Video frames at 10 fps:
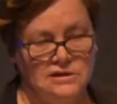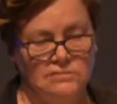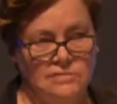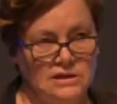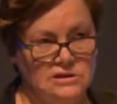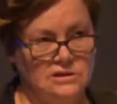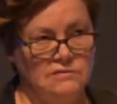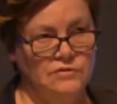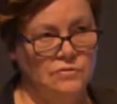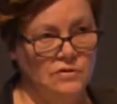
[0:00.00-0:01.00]
dimension
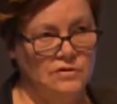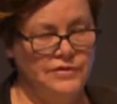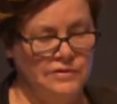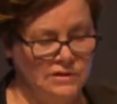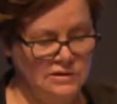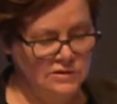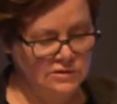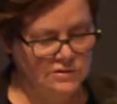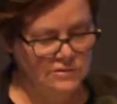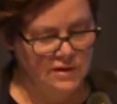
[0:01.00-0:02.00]
of the work that we
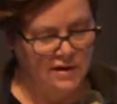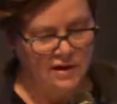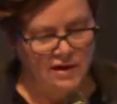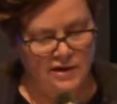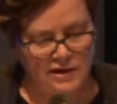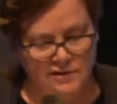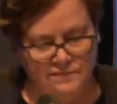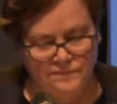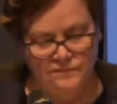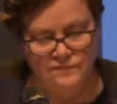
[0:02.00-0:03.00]
do.
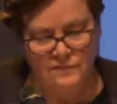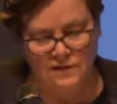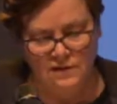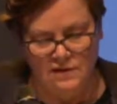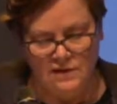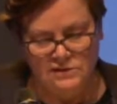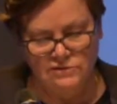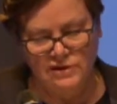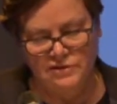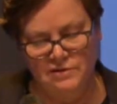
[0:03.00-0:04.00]
Um, so
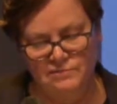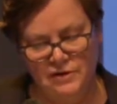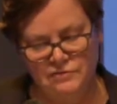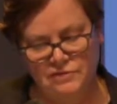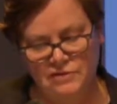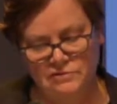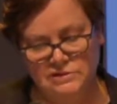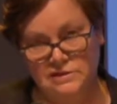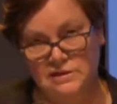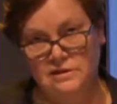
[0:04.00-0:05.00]
I think both of
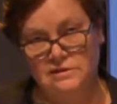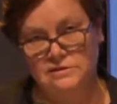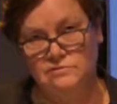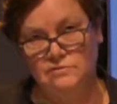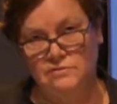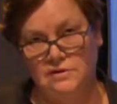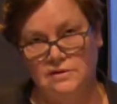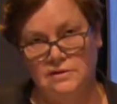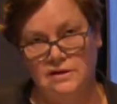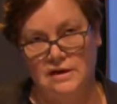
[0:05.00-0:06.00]
those things
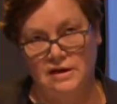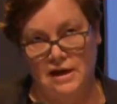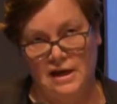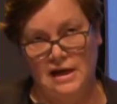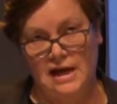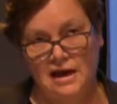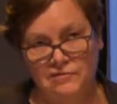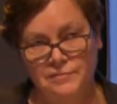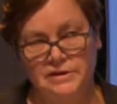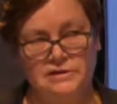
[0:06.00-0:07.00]

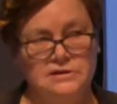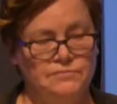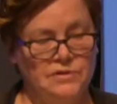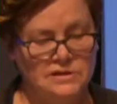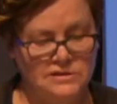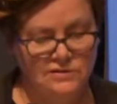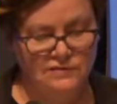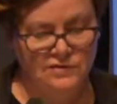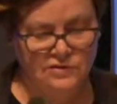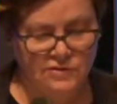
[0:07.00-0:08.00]
have been expressed
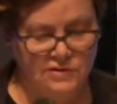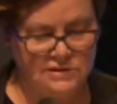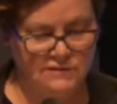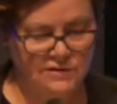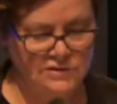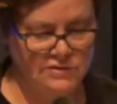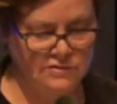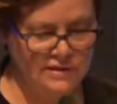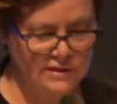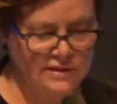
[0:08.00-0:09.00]
over the course of the two
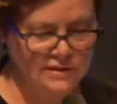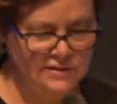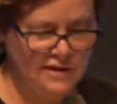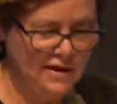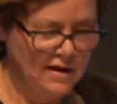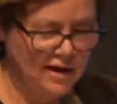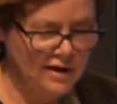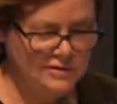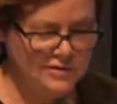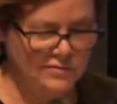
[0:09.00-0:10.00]
days. I
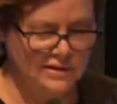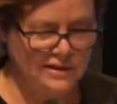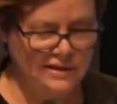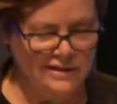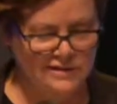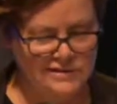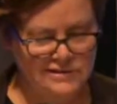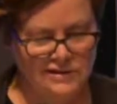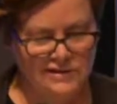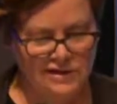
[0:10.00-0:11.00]
also really liked
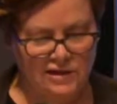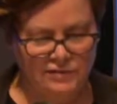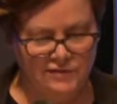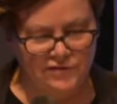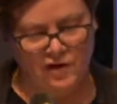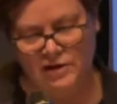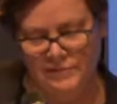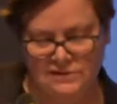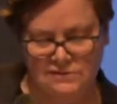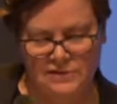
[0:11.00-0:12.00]
a couple of
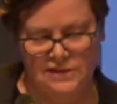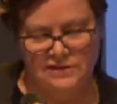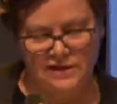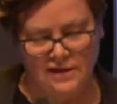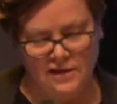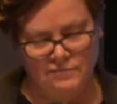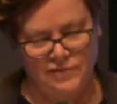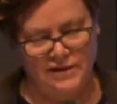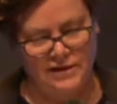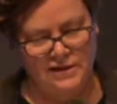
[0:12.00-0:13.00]
comments made
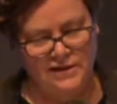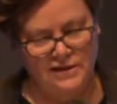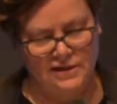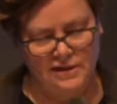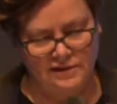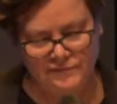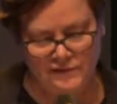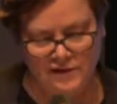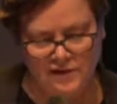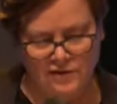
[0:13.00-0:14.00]
by um,
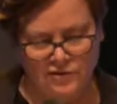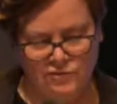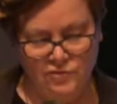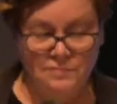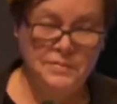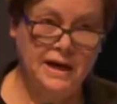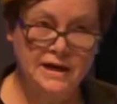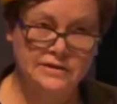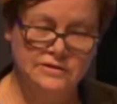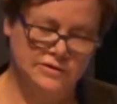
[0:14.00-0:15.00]
the group
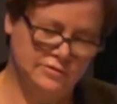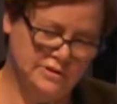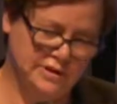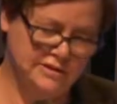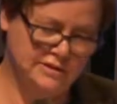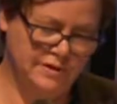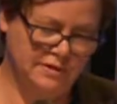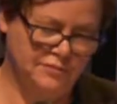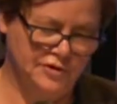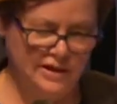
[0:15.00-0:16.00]
Patton, who talked
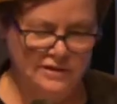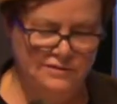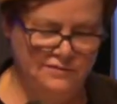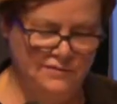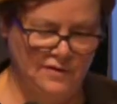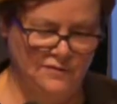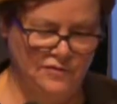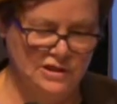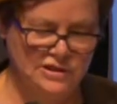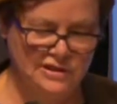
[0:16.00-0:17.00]
about productive
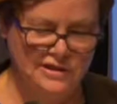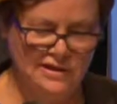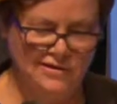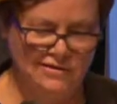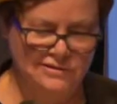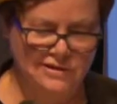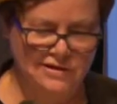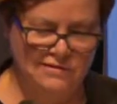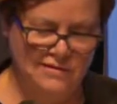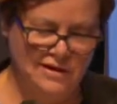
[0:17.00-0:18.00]
friction and
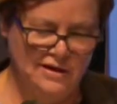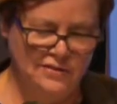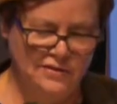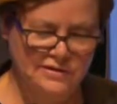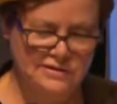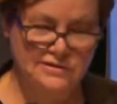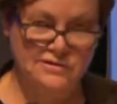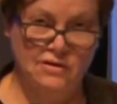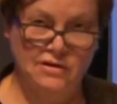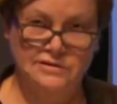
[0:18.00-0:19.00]
also this
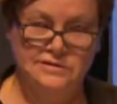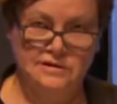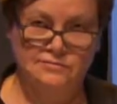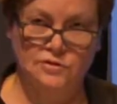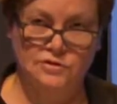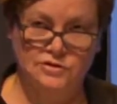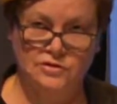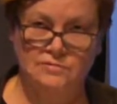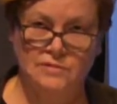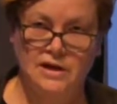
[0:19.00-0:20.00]
concept or
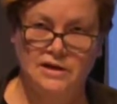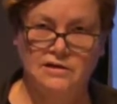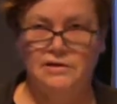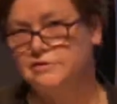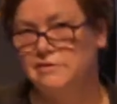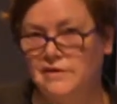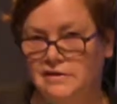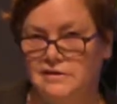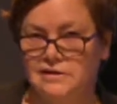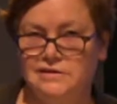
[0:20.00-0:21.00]
term
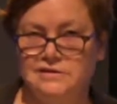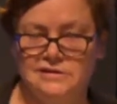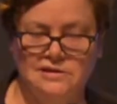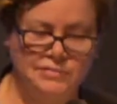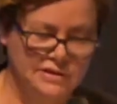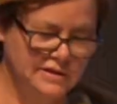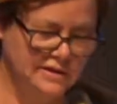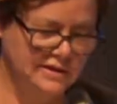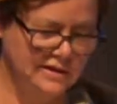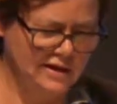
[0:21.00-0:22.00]
cultivated
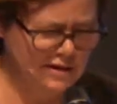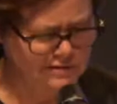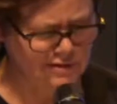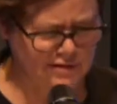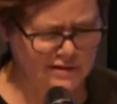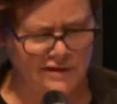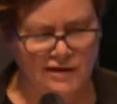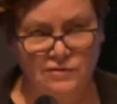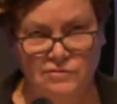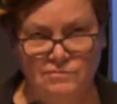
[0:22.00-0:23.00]
instability. And I also thought
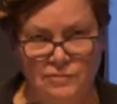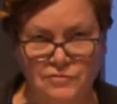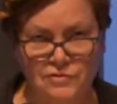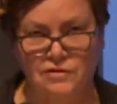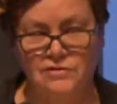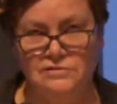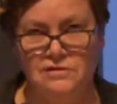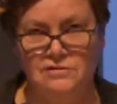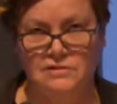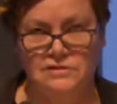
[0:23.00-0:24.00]
that both of those
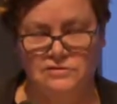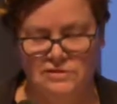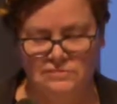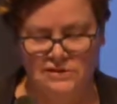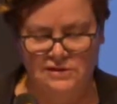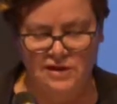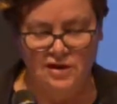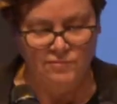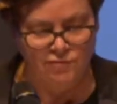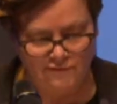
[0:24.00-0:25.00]
are extremely
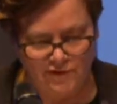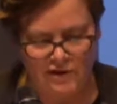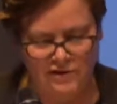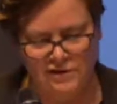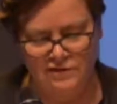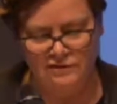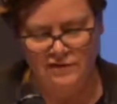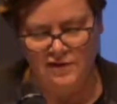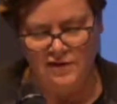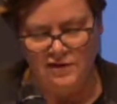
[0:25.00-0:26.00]
provocative
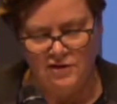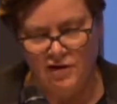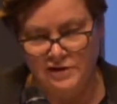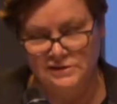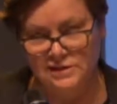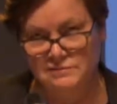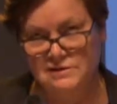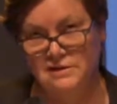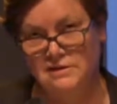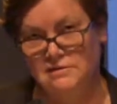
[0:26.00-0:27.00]
concepts
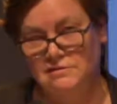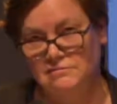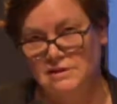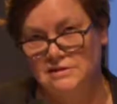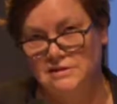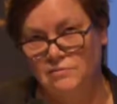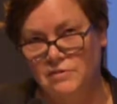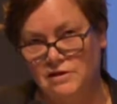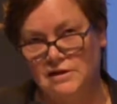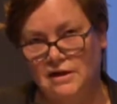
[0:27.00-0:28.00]
that can in some
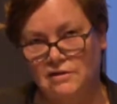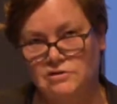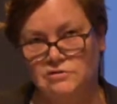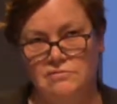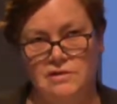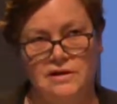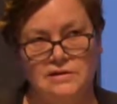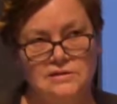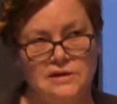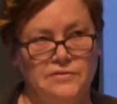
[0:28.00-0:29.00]
way
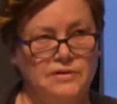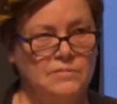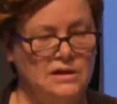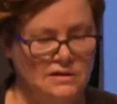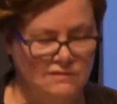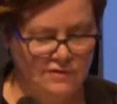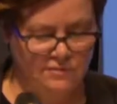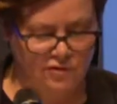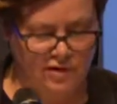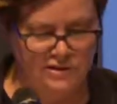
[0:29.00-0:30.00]
characterize, I think, many of the
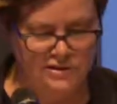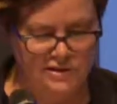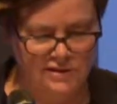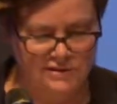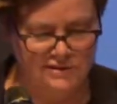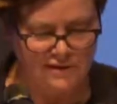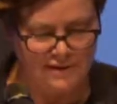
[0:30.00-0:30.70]
projects.